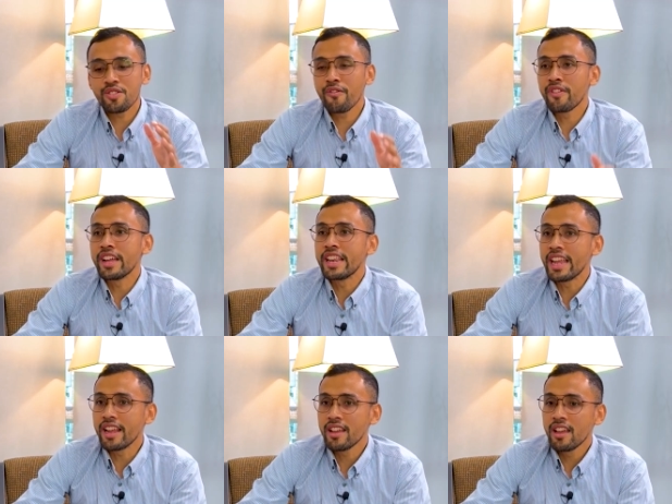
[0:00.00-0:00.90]
of
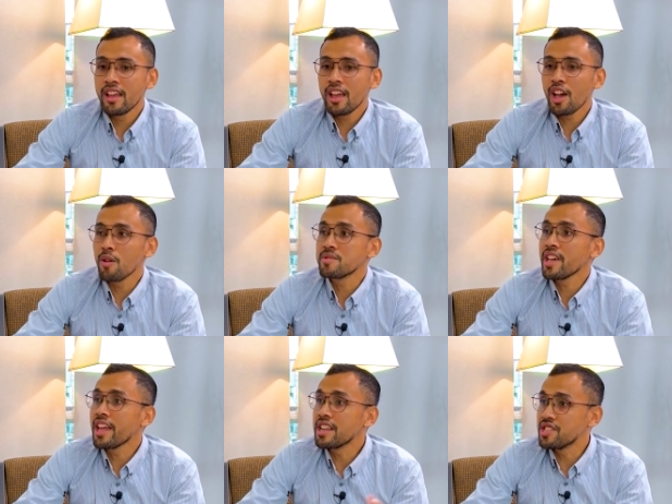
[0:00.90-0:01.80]
learning helps
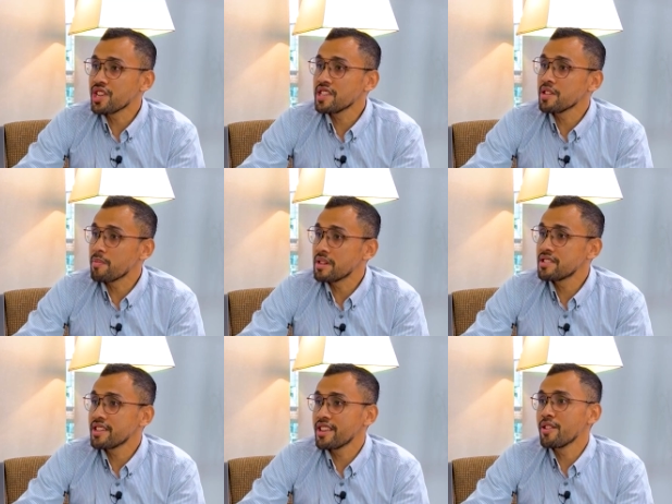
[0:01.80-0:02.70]
energize a
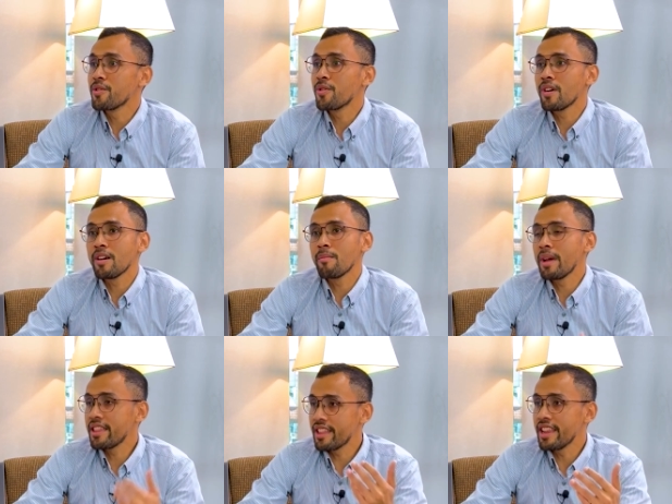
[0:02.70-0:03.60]
person,
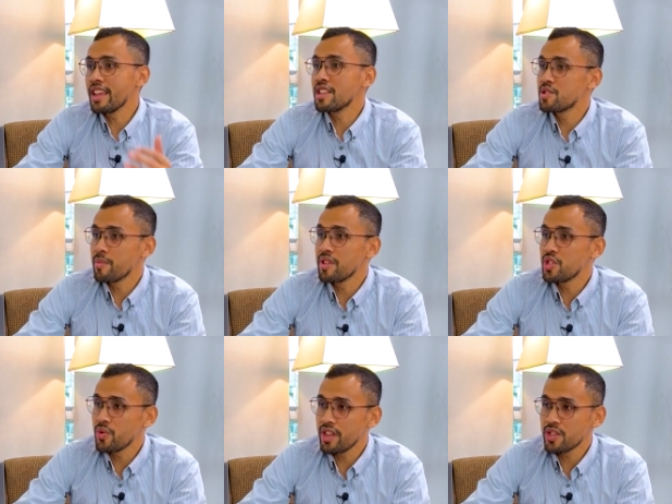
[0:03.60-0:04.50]
mentally and
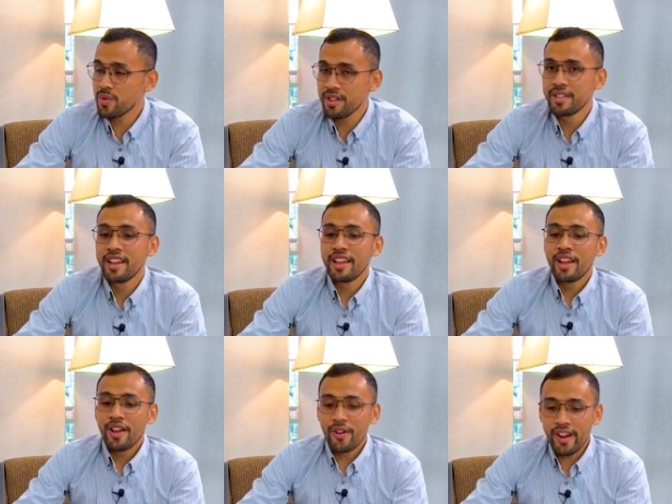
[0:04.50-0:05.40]
spiritually as well.
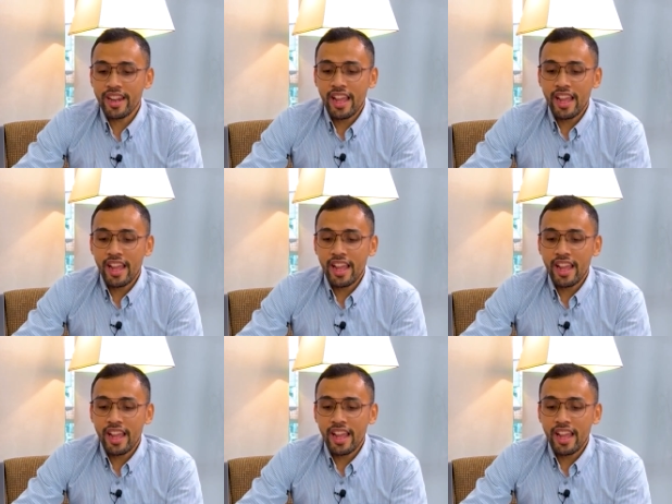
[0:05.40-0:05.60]
Alright,